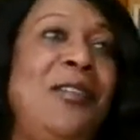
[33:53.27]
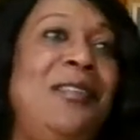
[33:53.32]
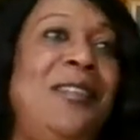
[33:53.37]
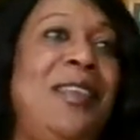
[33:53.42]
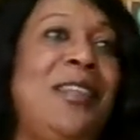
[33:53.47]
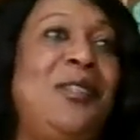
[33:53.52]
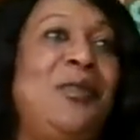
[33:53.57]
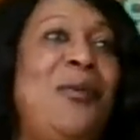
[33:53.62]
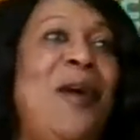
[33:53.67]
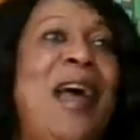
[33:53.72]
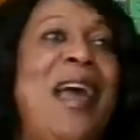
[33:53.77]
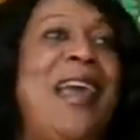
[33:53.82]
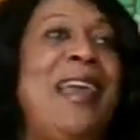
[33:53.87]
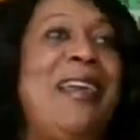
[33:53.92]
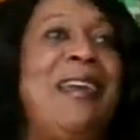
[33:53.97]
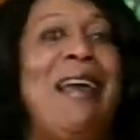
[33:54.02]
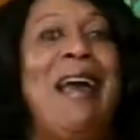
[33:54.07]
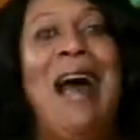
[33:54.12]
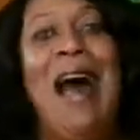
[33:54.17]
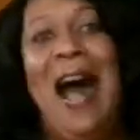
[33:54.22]
this
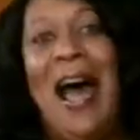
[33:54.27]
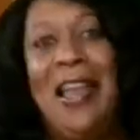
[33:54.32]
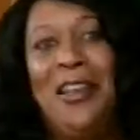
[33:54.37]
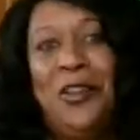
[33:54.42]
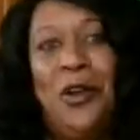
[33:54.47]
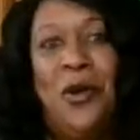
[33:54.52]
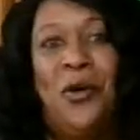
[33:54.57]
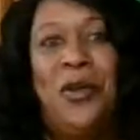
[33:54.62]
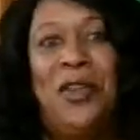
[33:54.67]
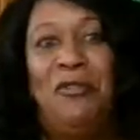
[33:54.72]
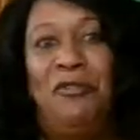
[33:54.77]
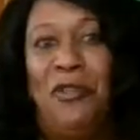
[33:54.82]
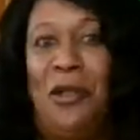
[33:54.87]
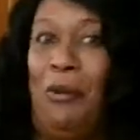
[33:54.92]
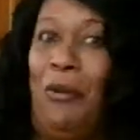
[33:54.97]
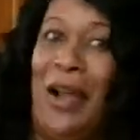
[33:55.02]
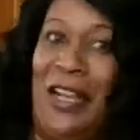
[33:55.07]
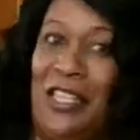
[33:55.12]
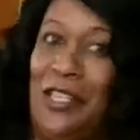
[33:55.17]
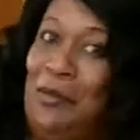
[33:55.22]
way I know if
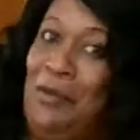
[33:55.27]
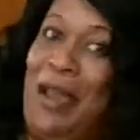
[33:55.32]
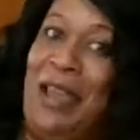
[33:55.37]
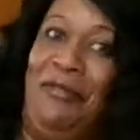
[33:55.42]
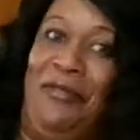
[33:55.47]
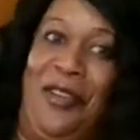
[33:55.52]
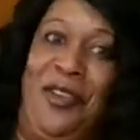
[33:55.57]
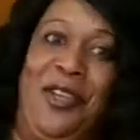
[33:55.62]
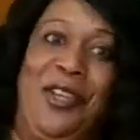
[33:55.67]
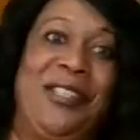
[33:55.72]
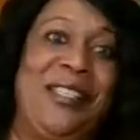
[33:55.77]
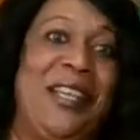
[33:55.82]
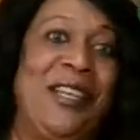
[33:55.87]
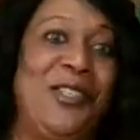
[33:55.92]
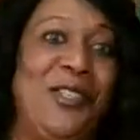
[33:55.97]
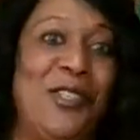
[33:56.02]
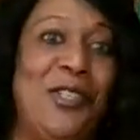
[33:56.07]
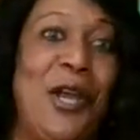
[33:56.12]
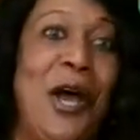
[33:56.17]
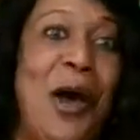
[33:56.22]
you're watching my videos,
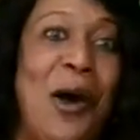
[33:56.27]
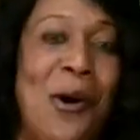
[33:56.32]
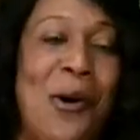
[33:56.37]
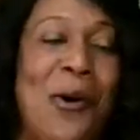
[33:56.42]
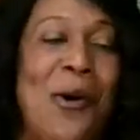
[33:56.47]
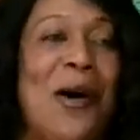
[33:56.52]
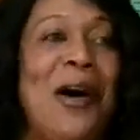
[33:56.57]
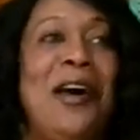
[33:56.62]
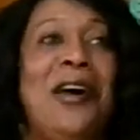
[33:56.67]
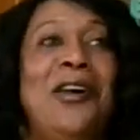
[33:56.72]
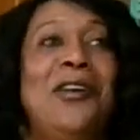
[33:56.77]
yes or no.